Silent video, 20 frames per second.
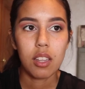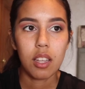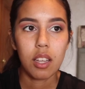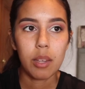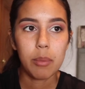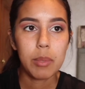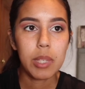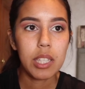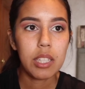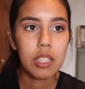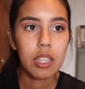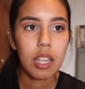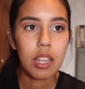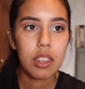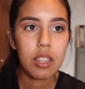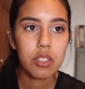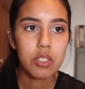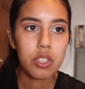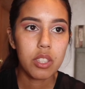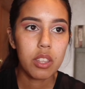I mean,
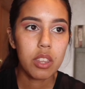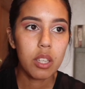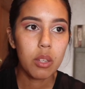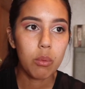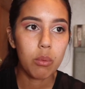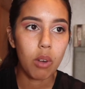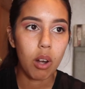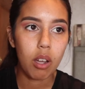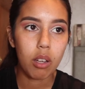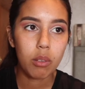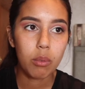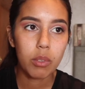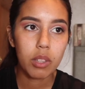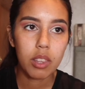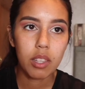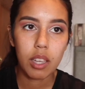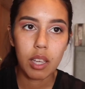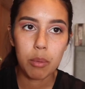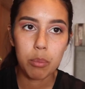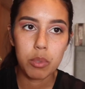there's nothing wrong with
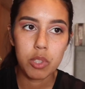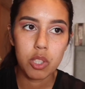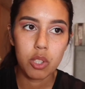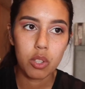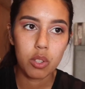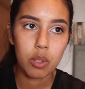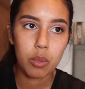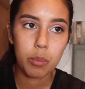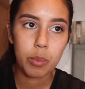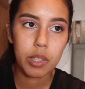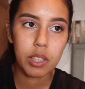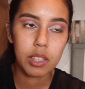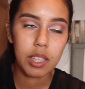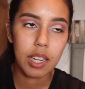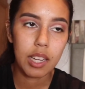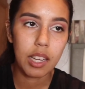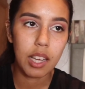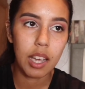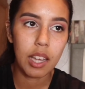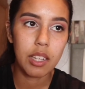the epidural, but
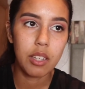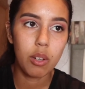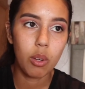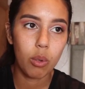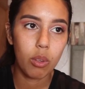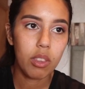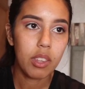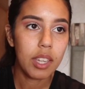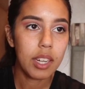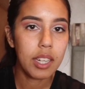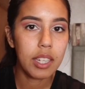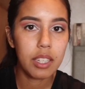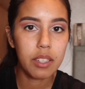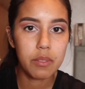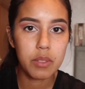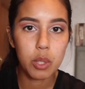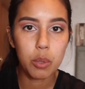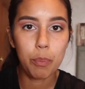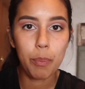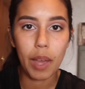like I know that it
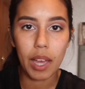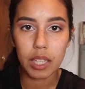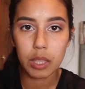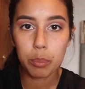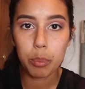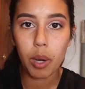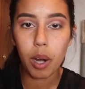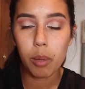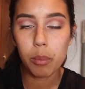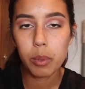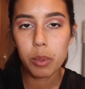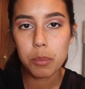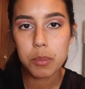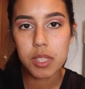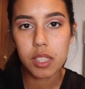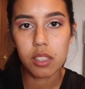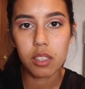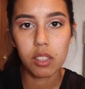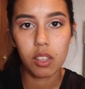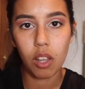gives you back
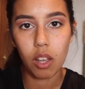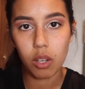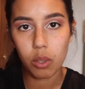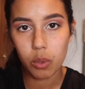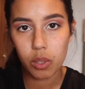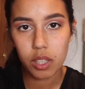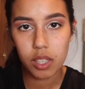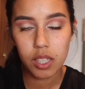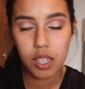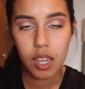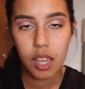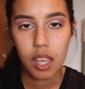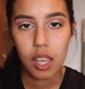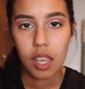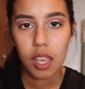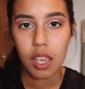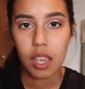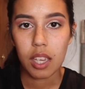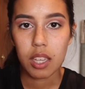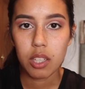problems in the long run.
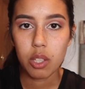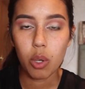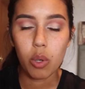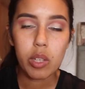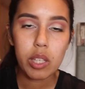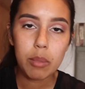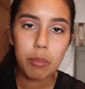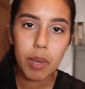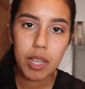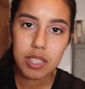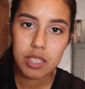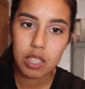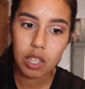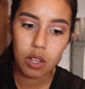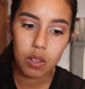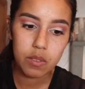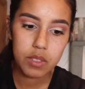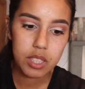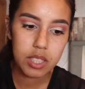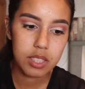And knowing
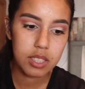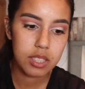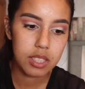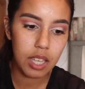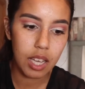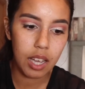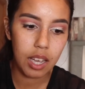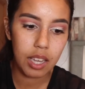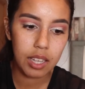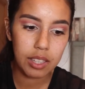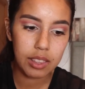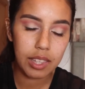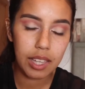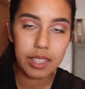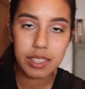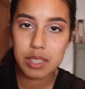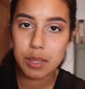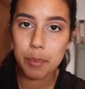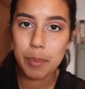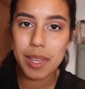myself, since I
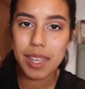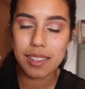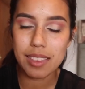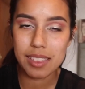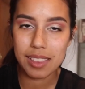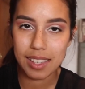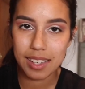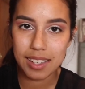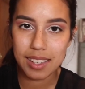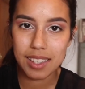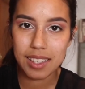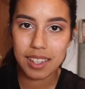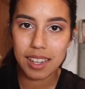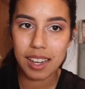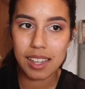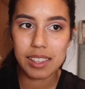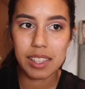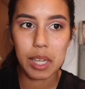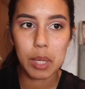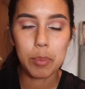like to be athletic,
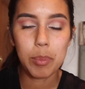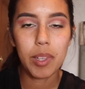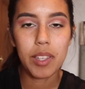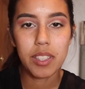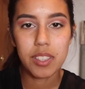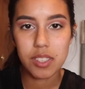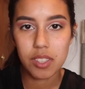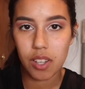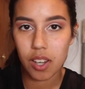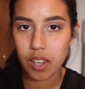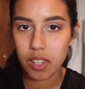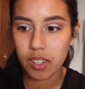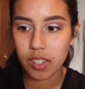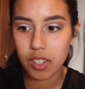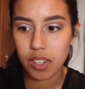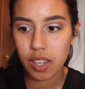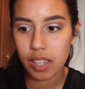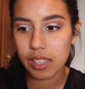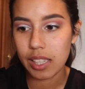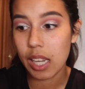I like playing
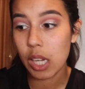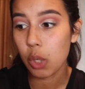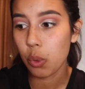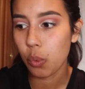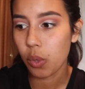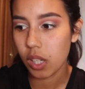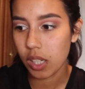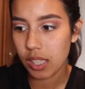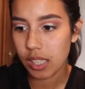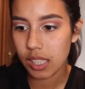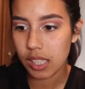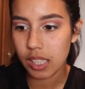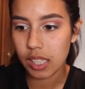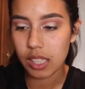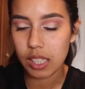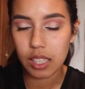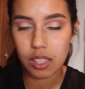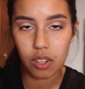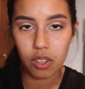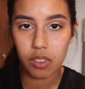soccer, I like
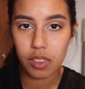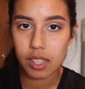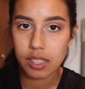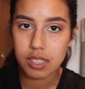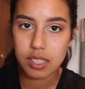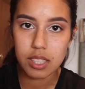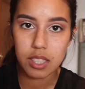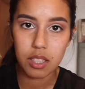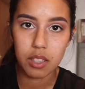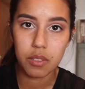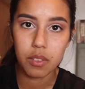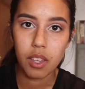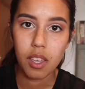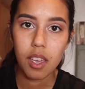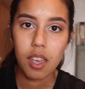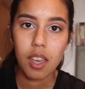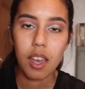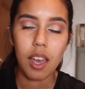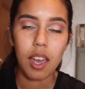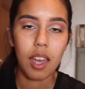running and all that stuff,
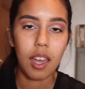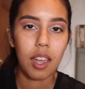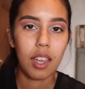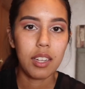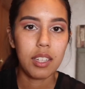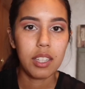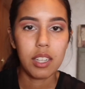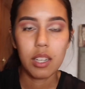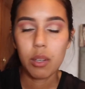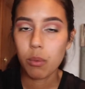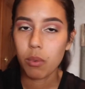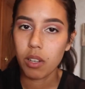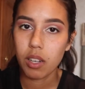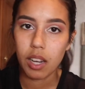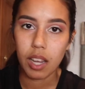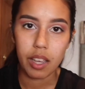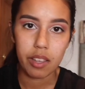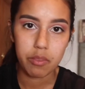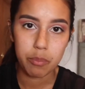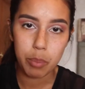I didn't want to
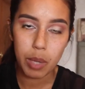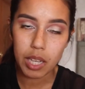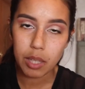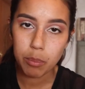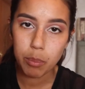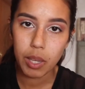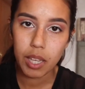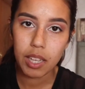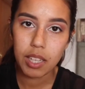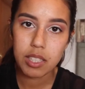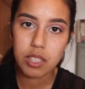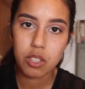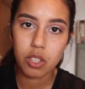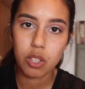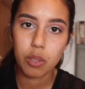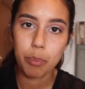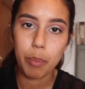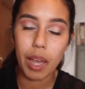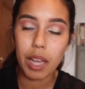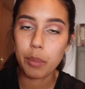have back pains
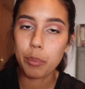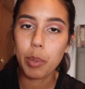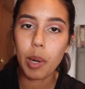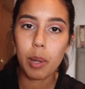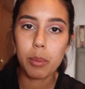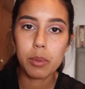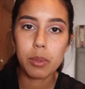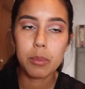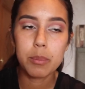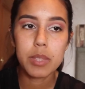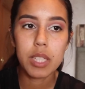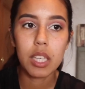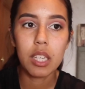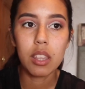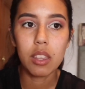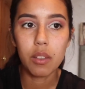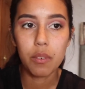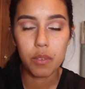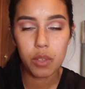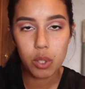or back problems
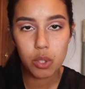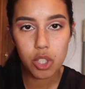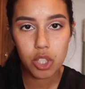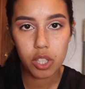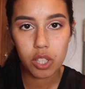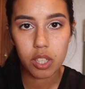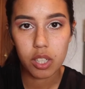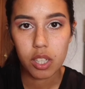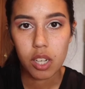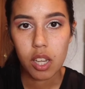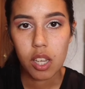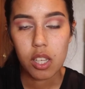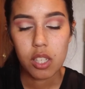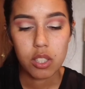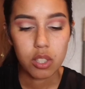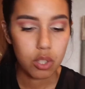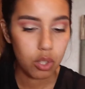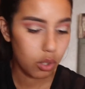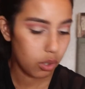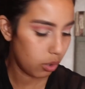in the future.
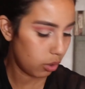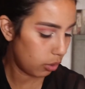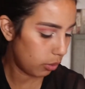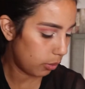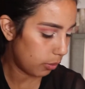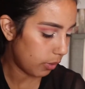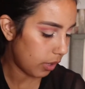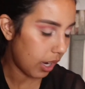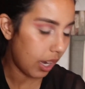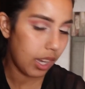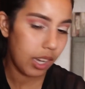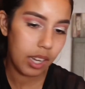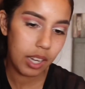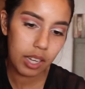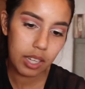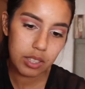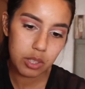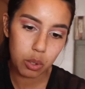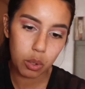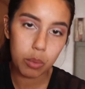So
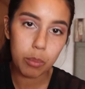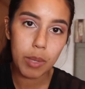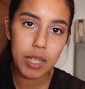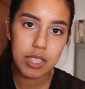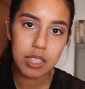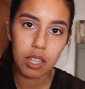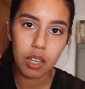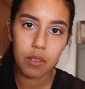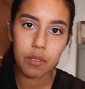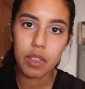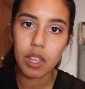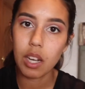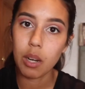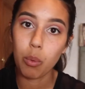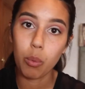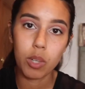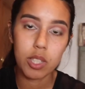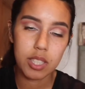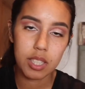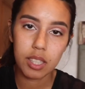I told myself that I
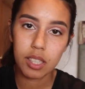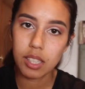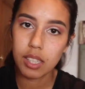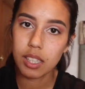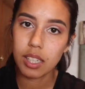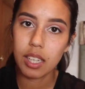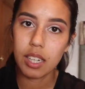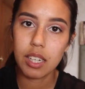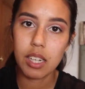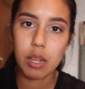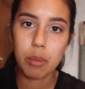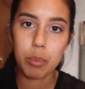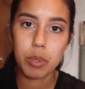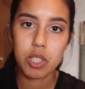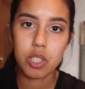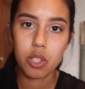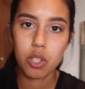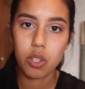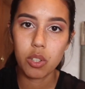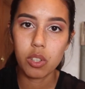wasn't going to get an
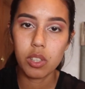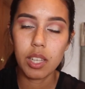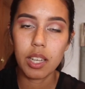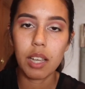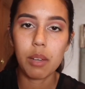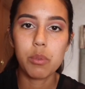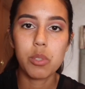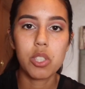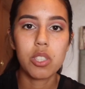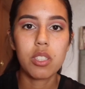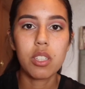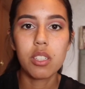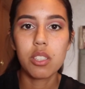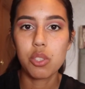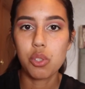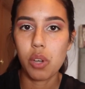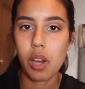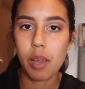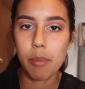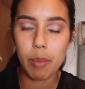epidural. Like I was just going to
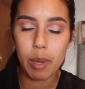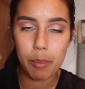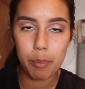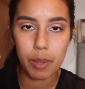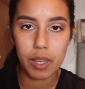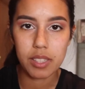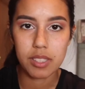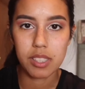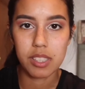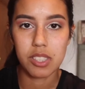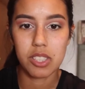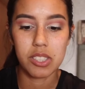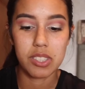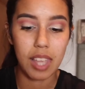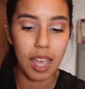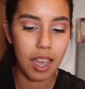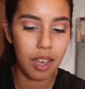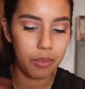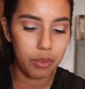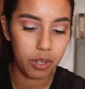try my best to just
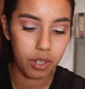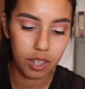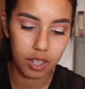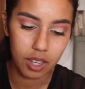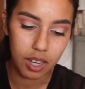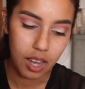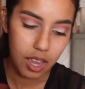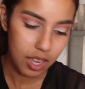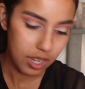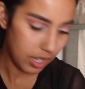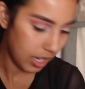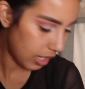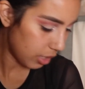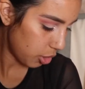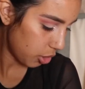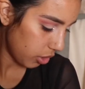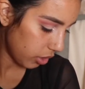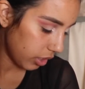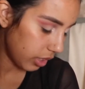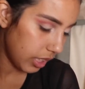have her
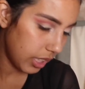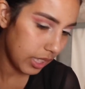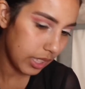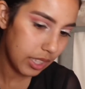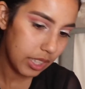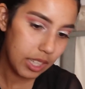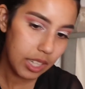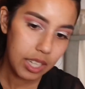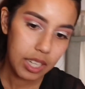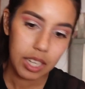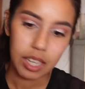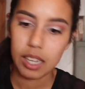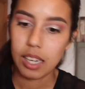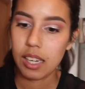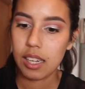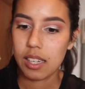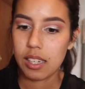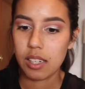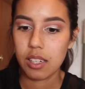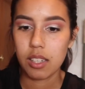naturally
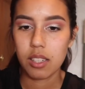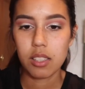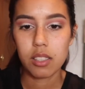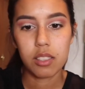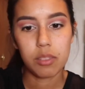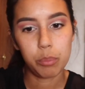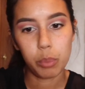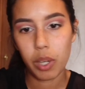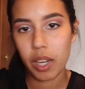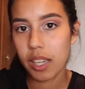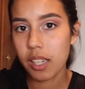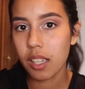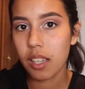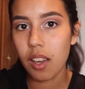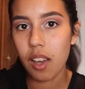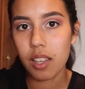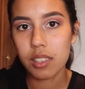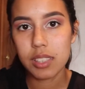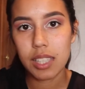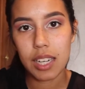and pray to
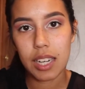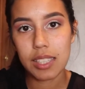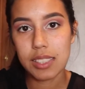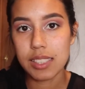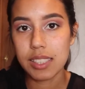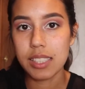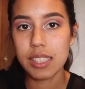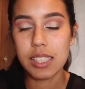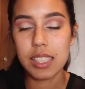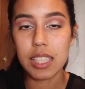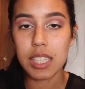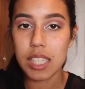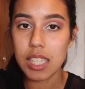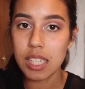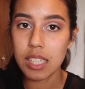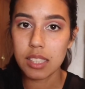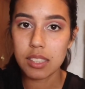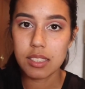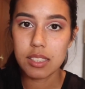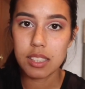God that I didn't
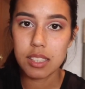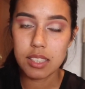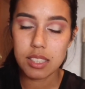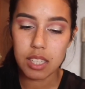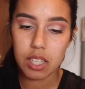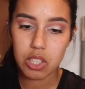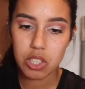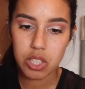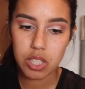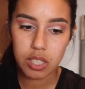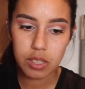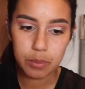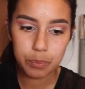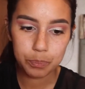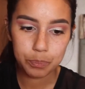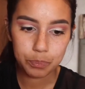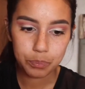need a C-section.